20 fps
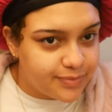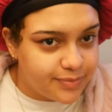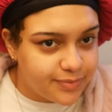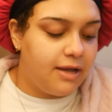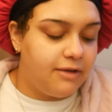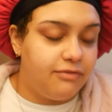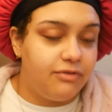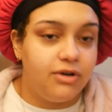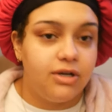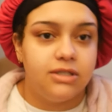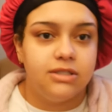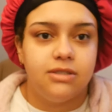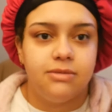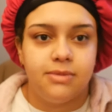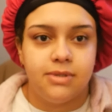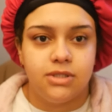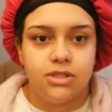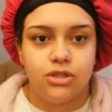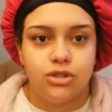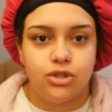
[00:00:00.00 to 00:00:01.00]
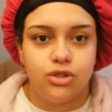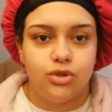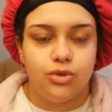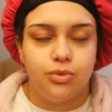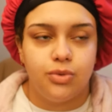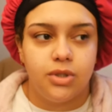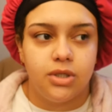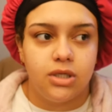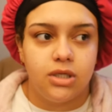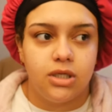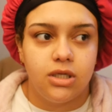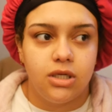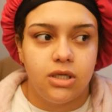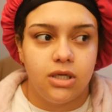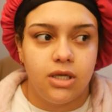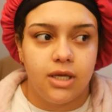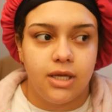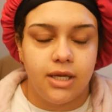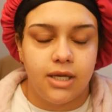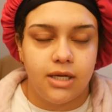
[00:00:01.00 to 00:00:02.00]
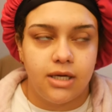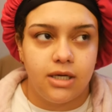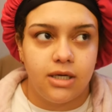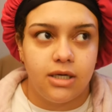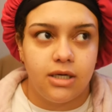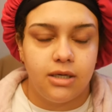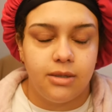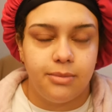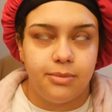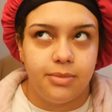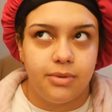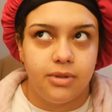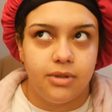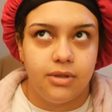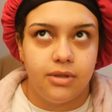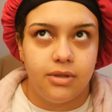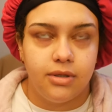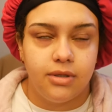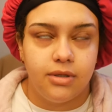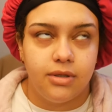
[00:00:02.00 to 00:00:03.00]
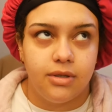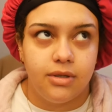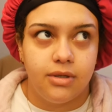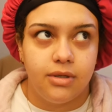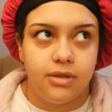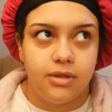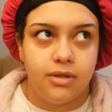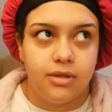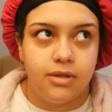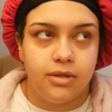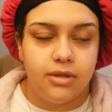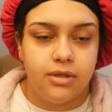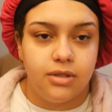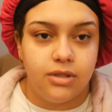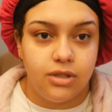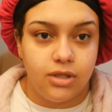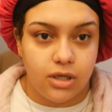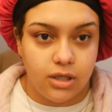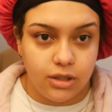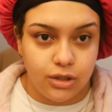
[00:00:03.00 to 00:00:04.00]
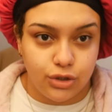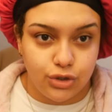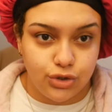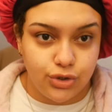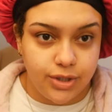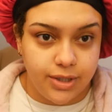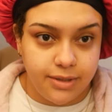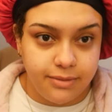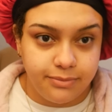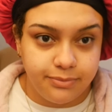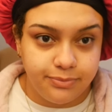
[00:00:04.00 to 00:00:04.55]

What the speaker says: I forgot to mention too, we're gonna hit up Dollar Tree